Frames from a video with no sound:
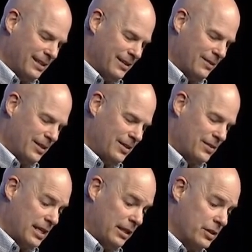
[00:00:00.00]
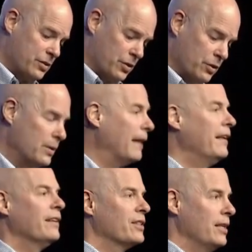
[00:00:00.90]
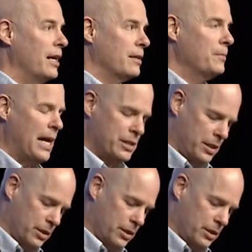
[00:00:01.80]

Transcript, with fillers: What you said is true. And I think there's a lot of compassion